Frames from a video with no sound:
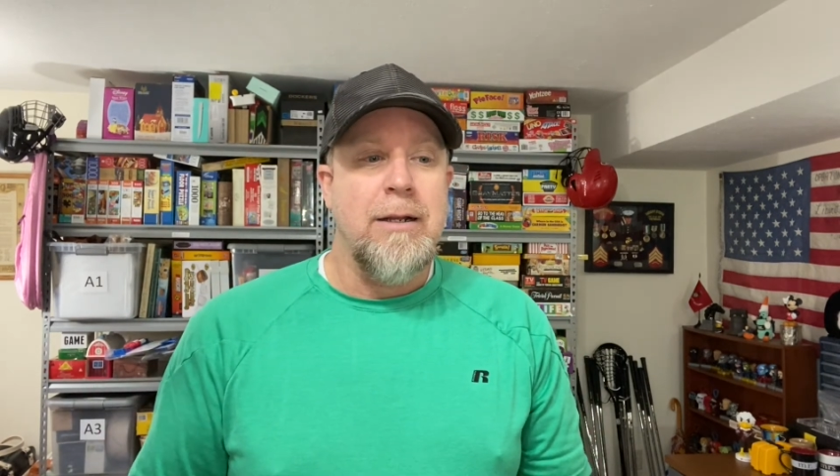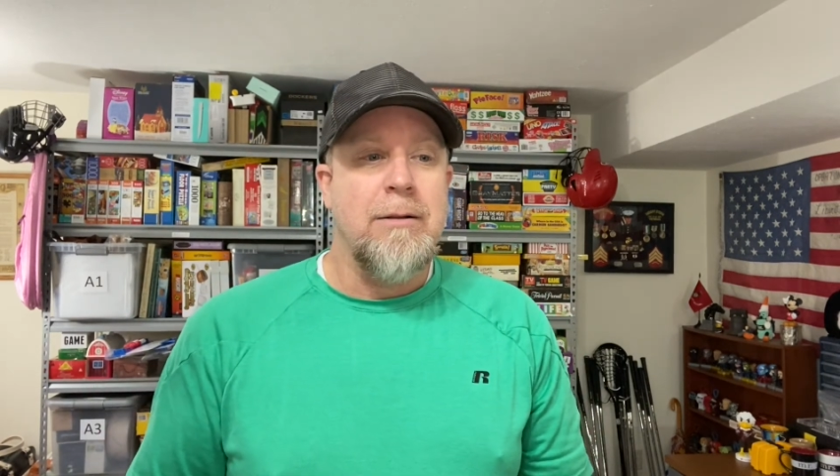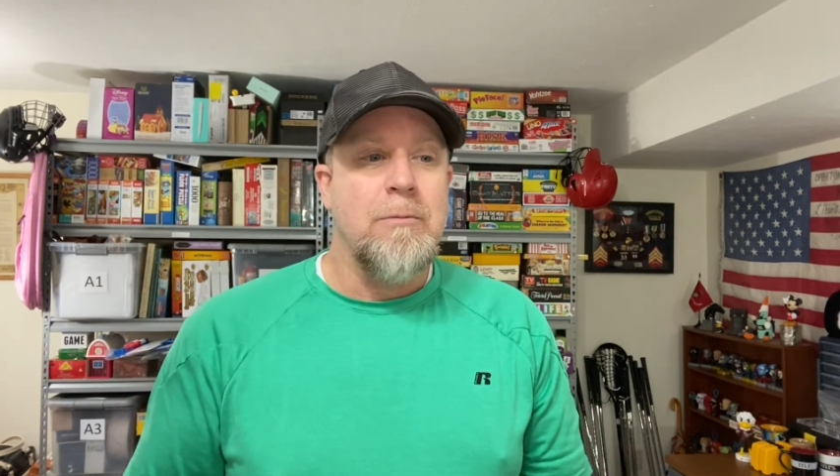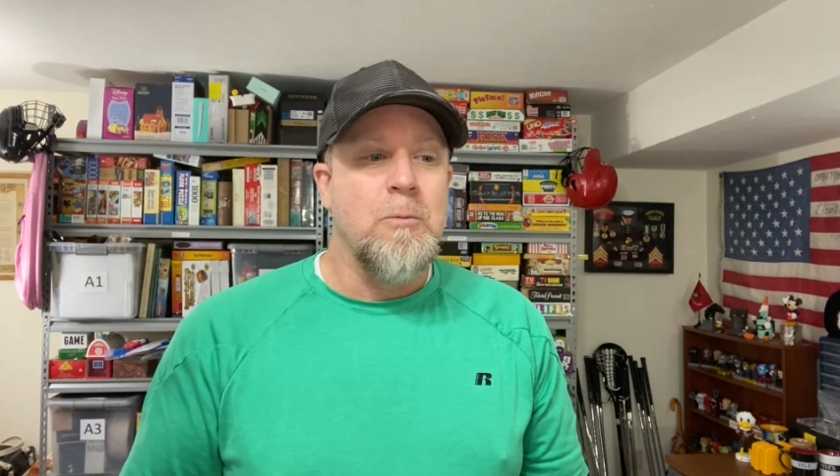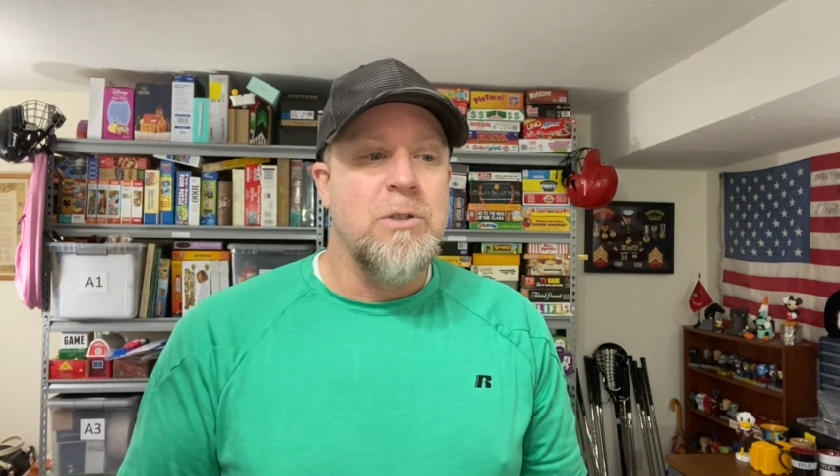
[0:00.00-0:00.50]

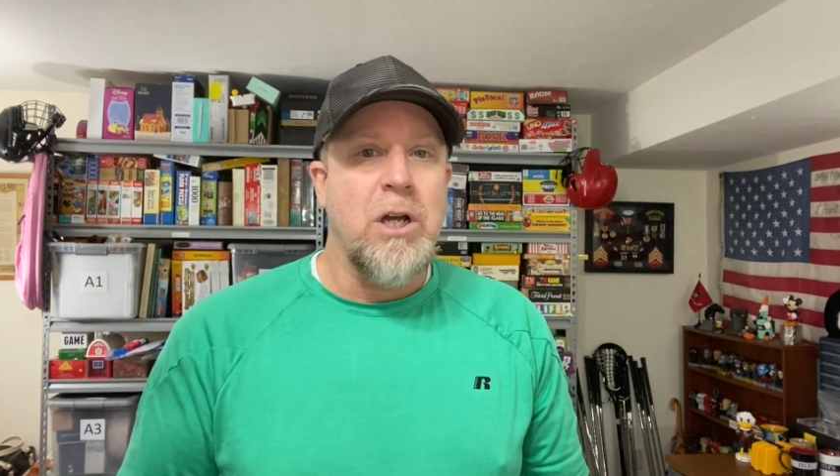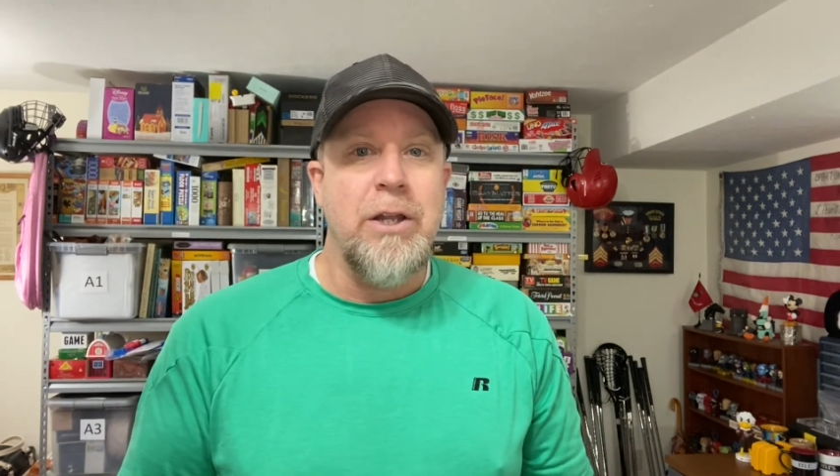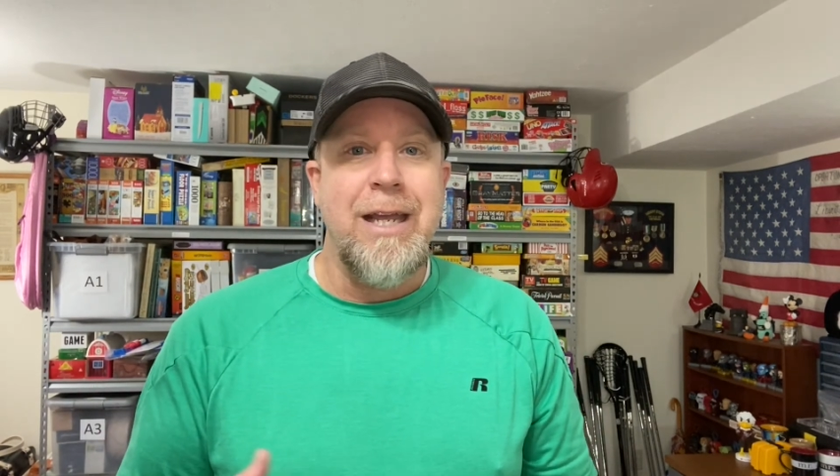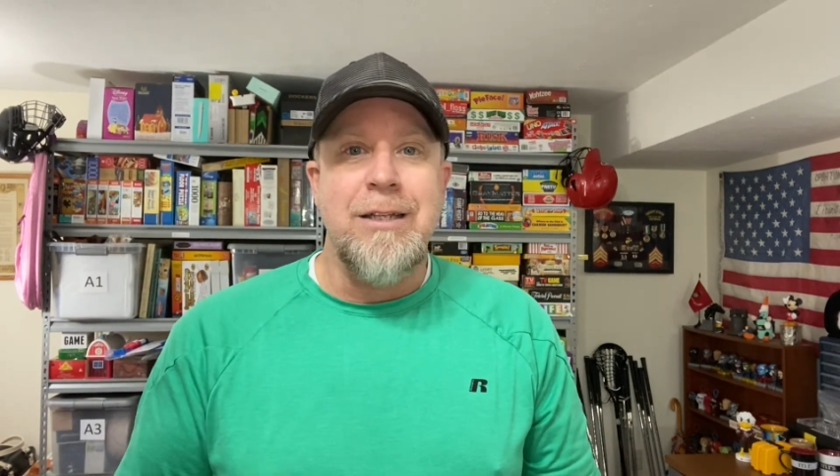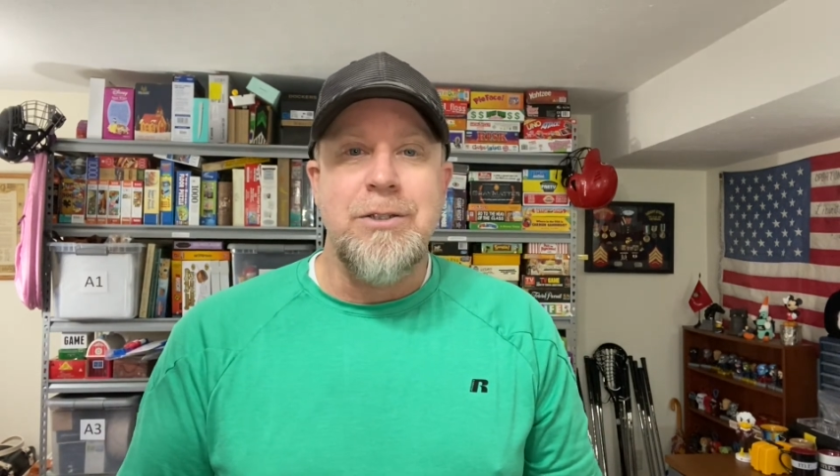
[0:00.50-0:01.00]
was
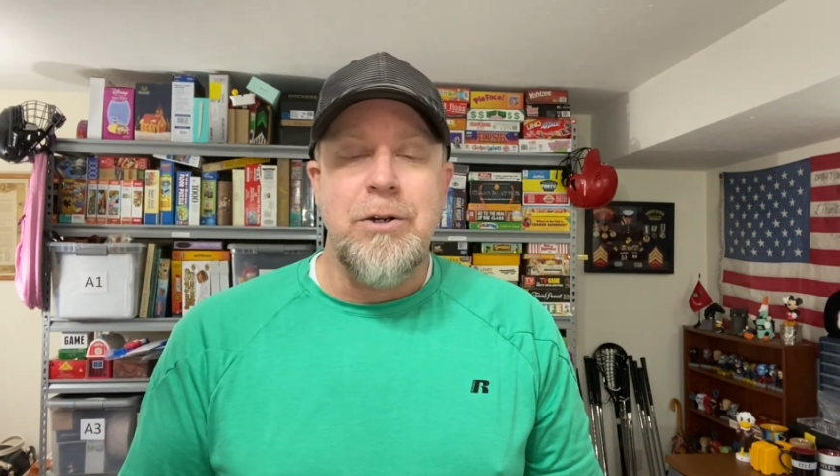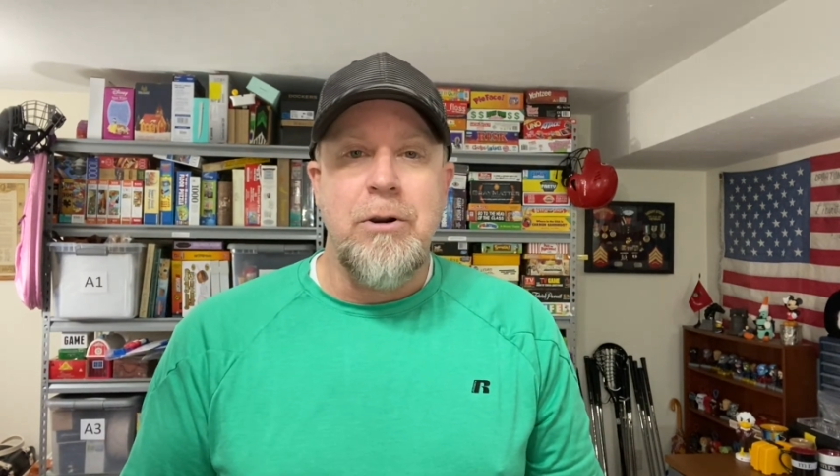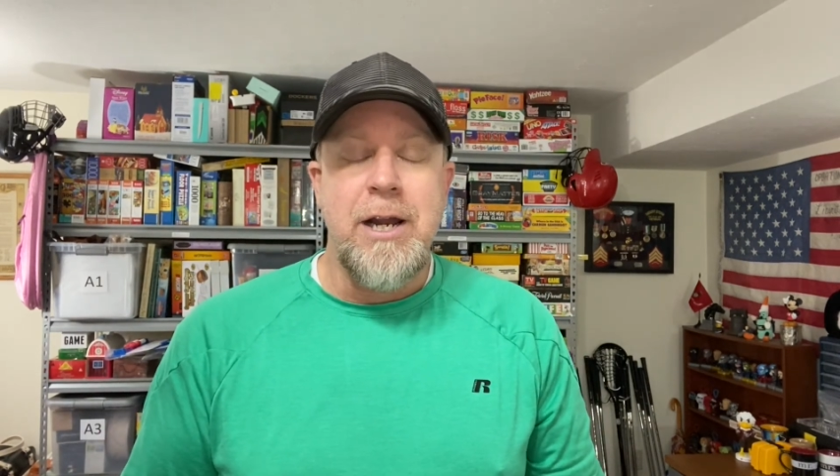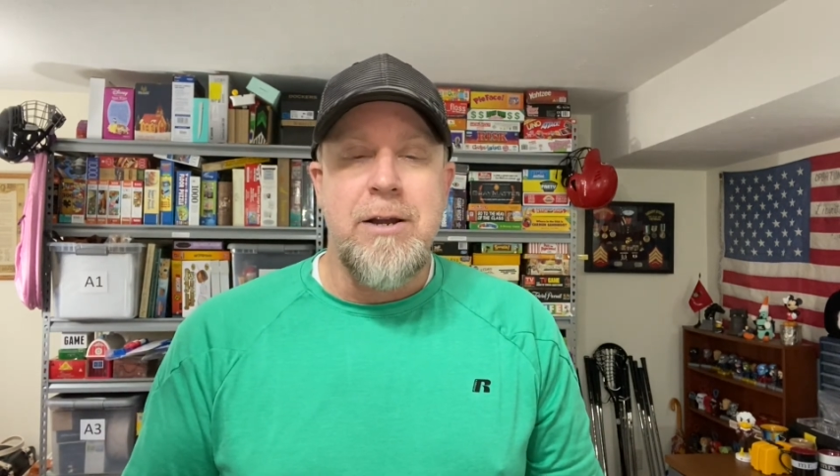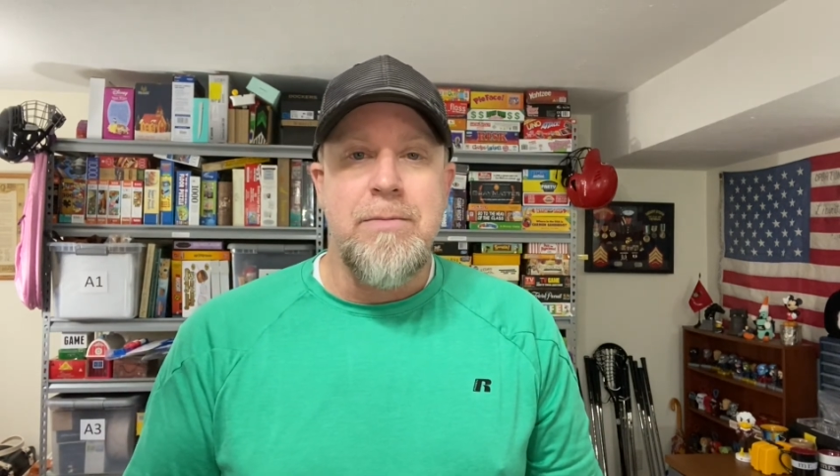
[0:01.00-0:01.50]
on
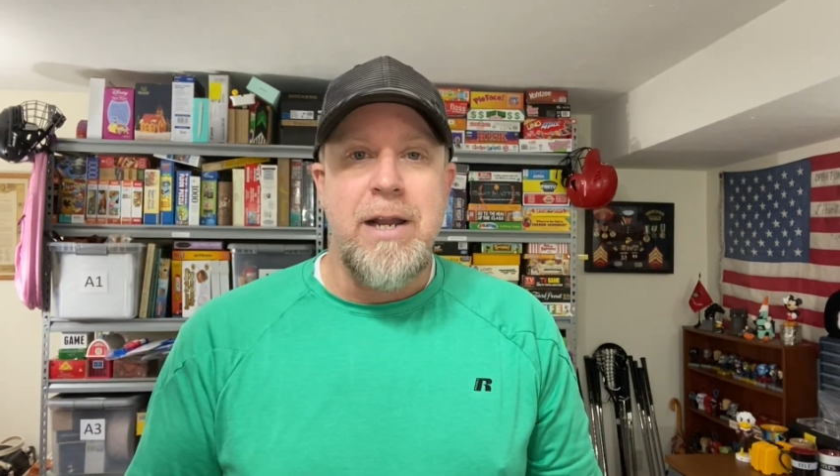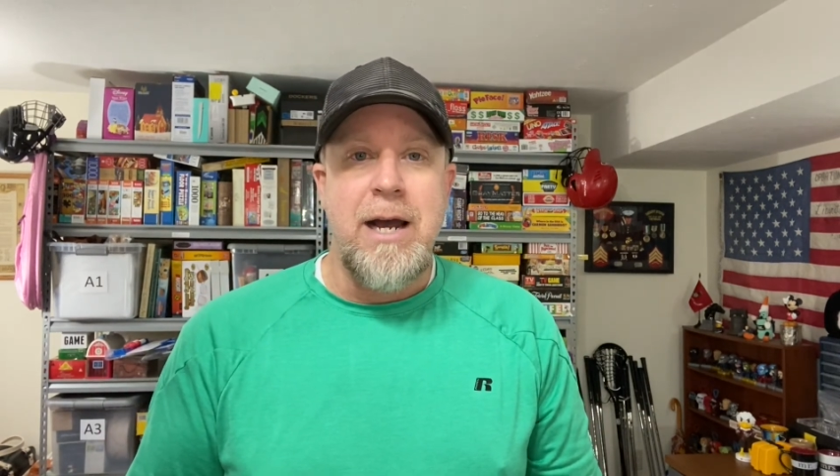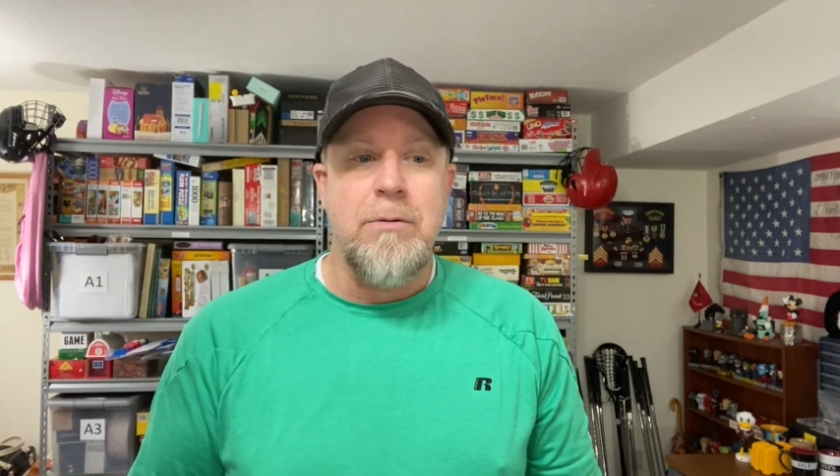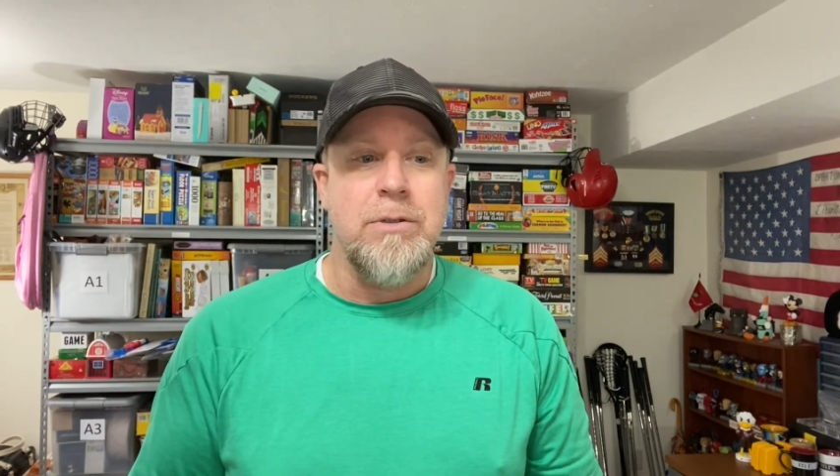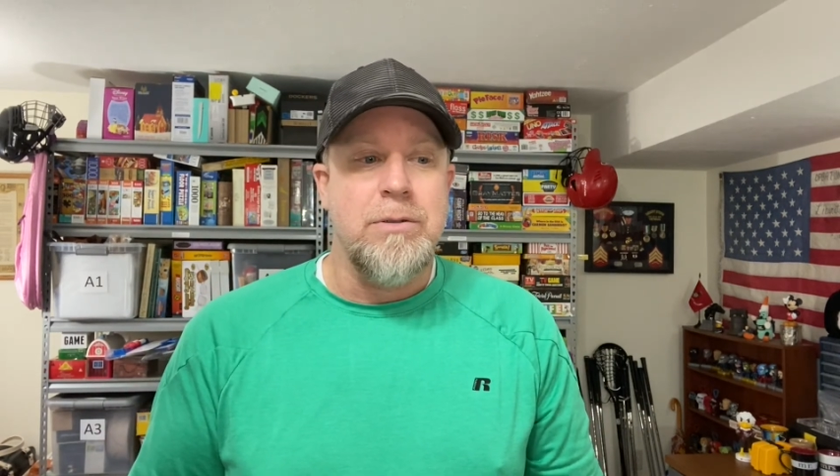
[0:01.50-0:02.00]
Instagram, and
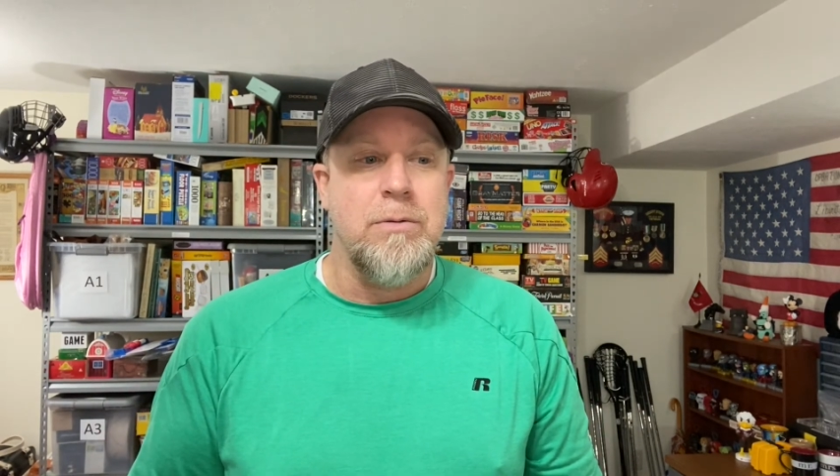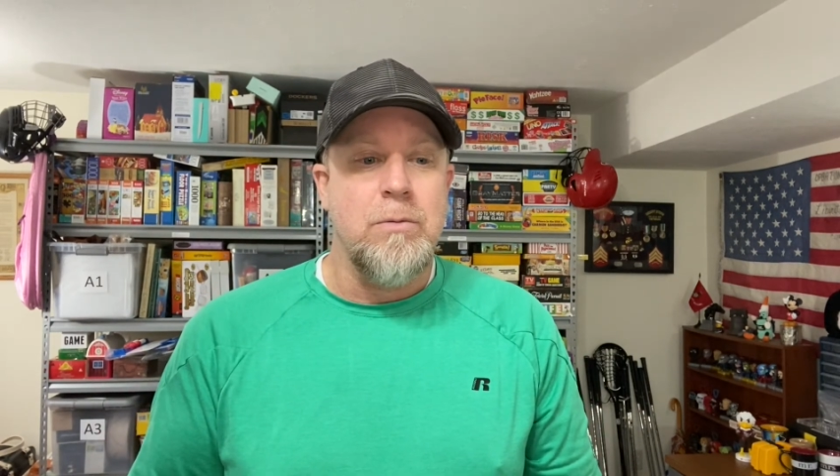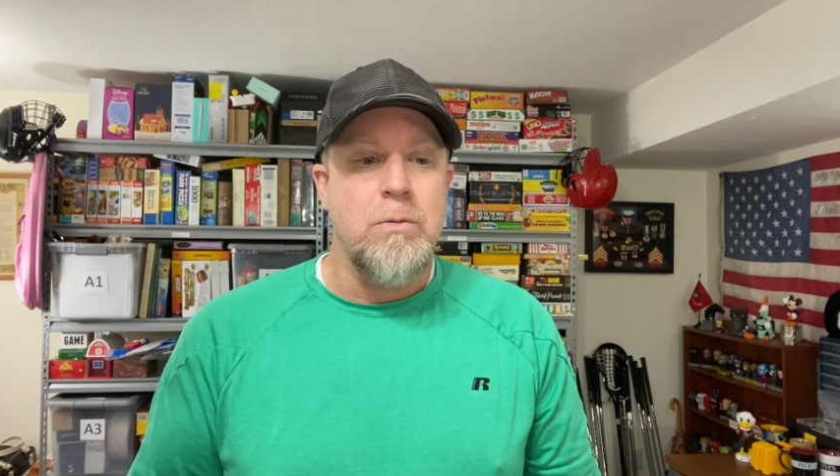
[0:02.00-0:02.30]
I was